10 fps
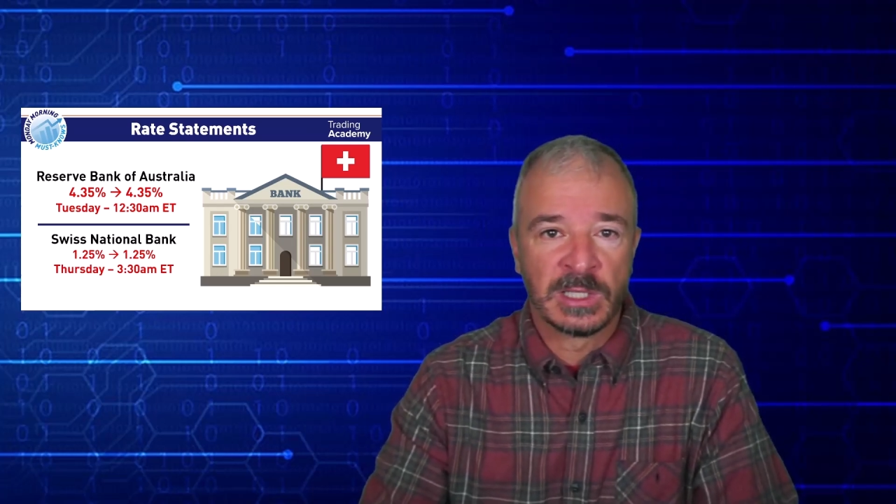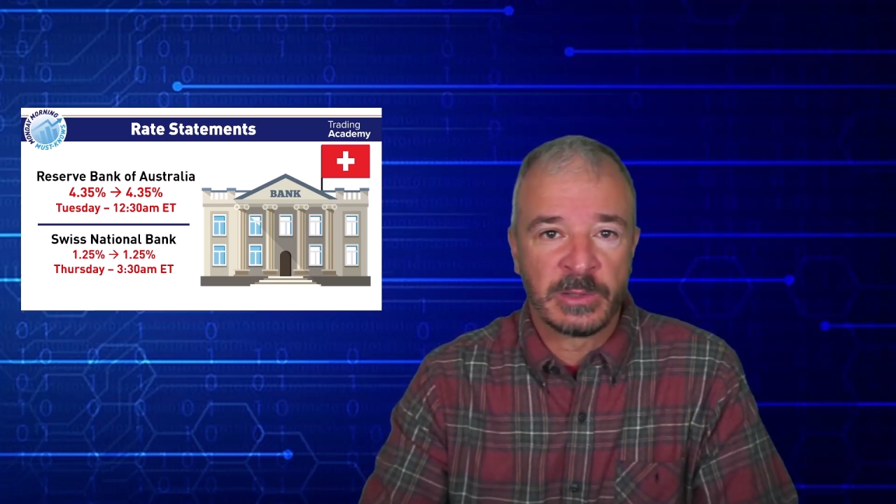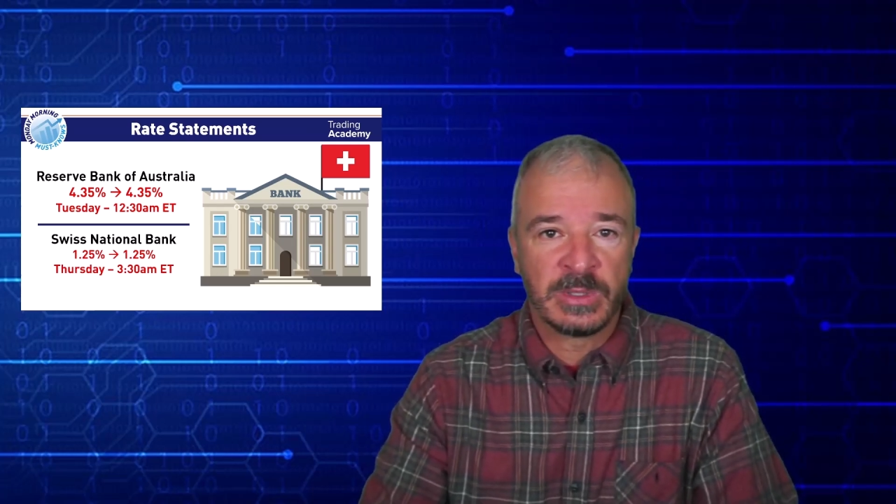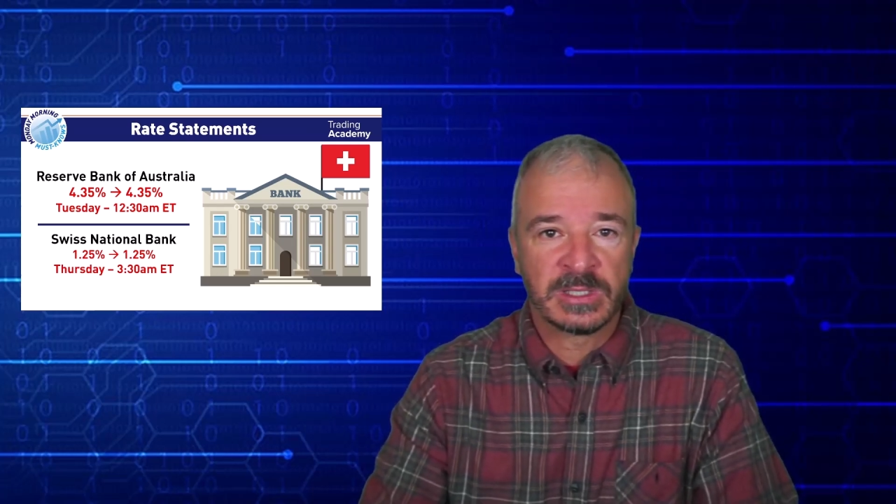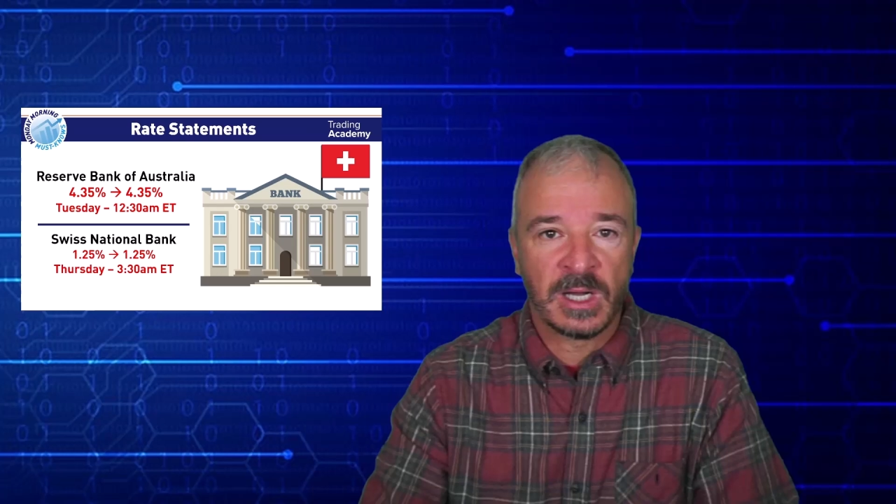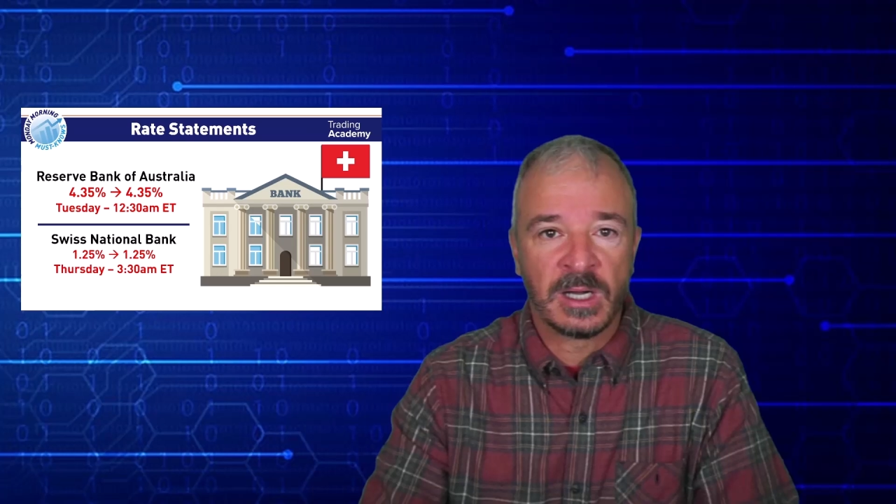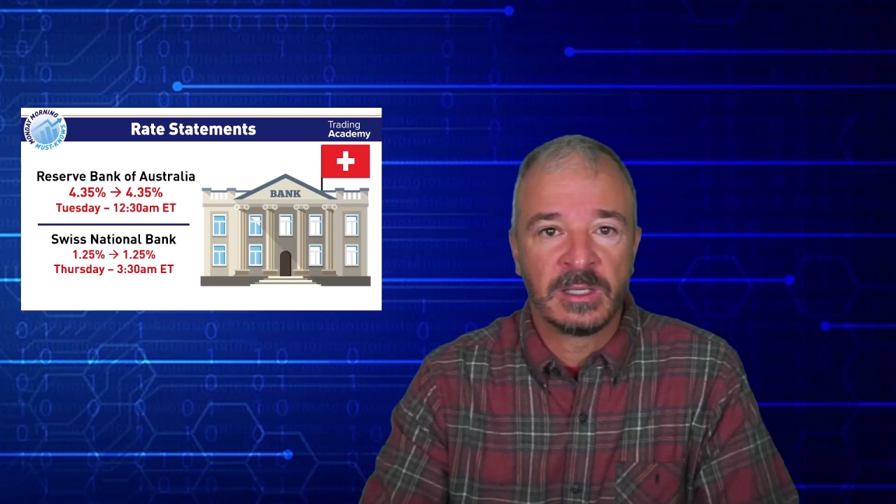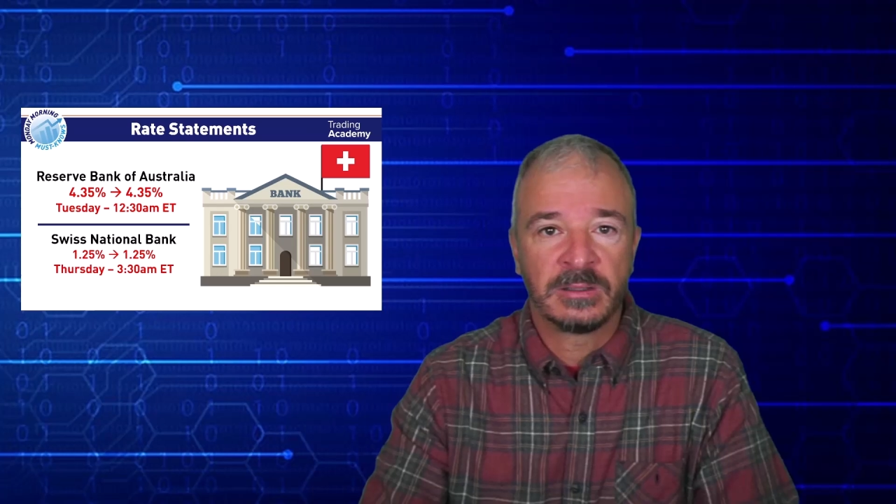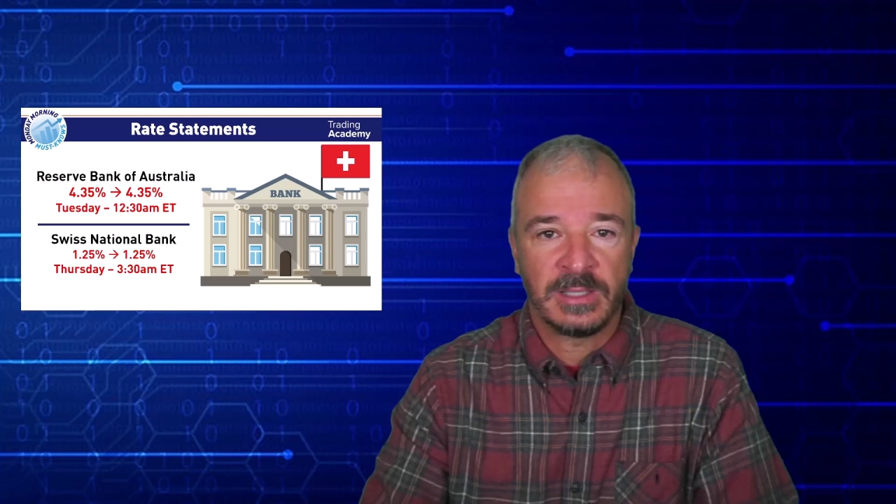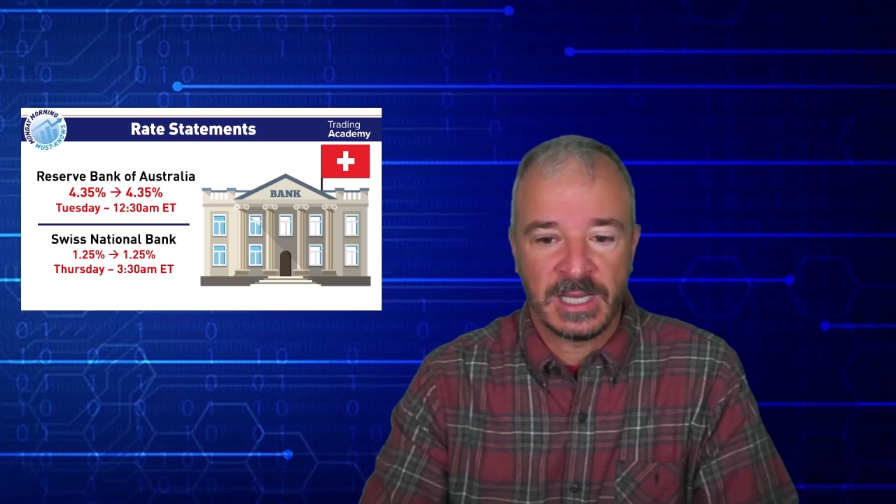like we saw
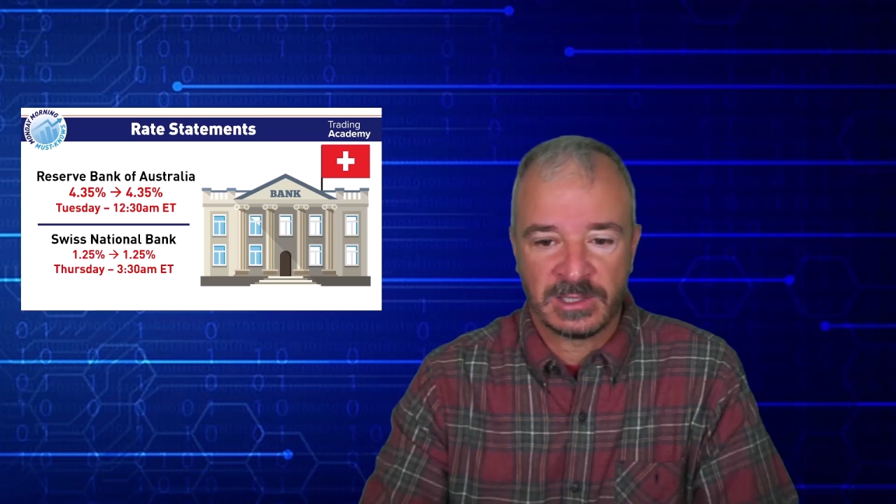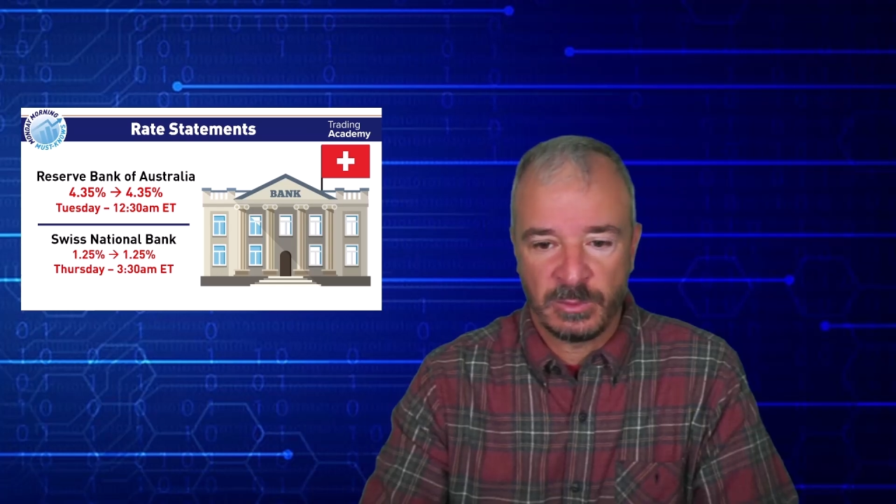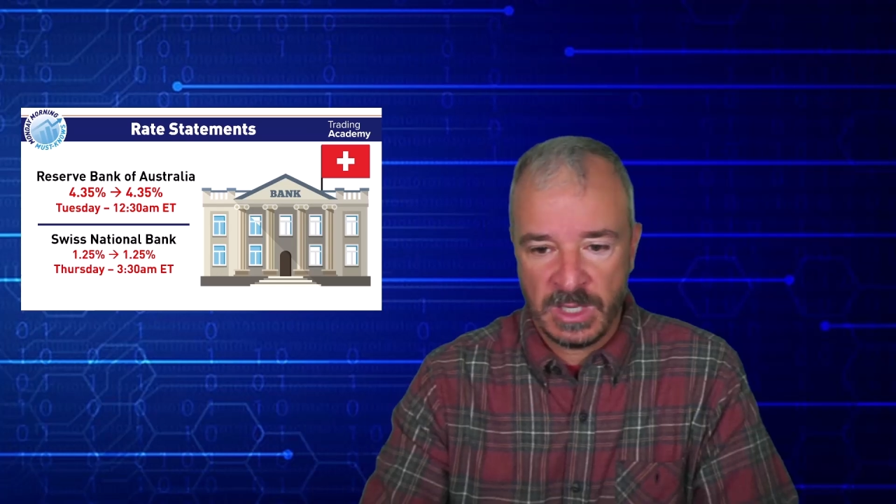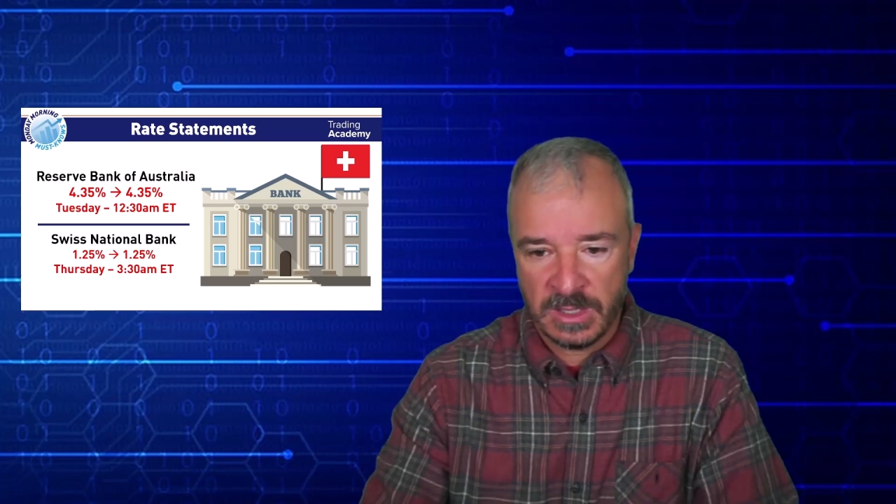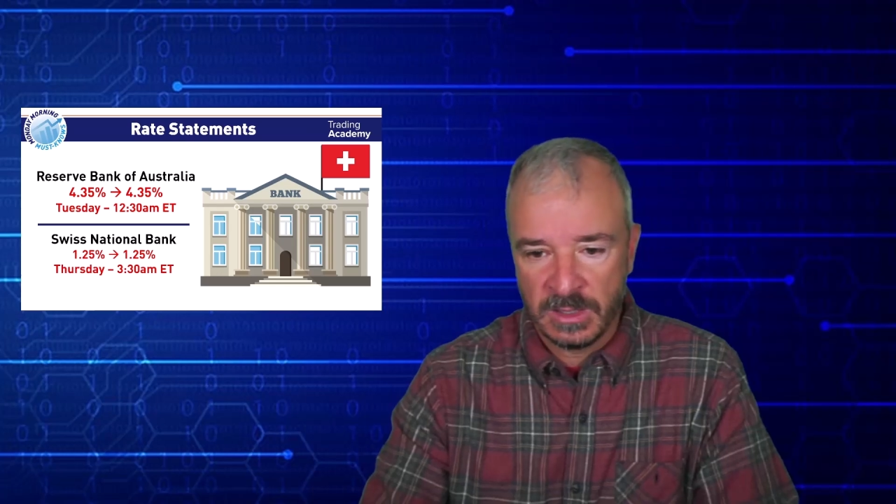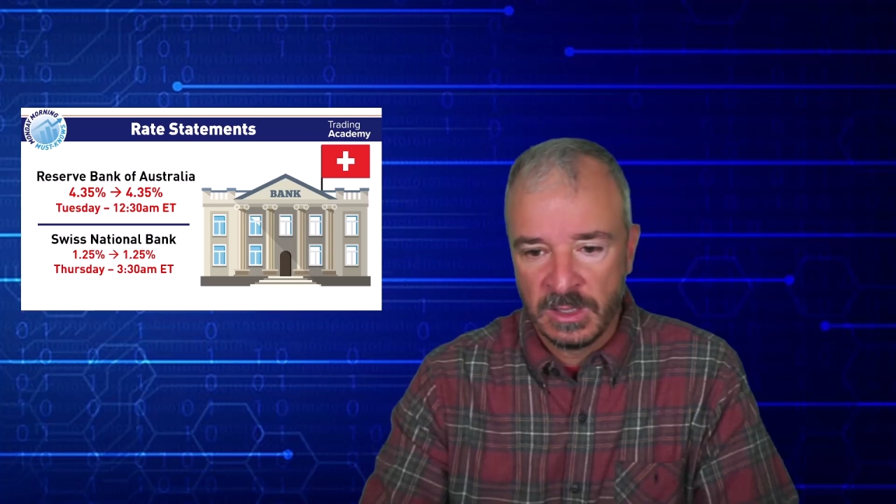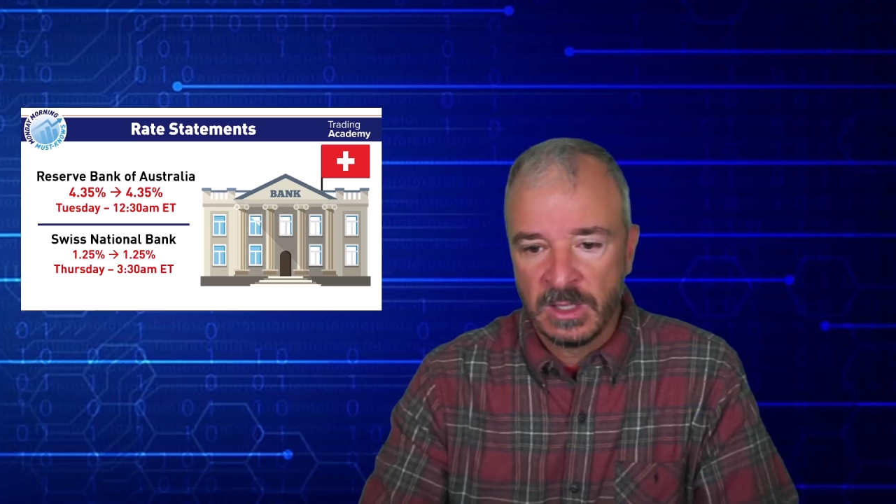last week.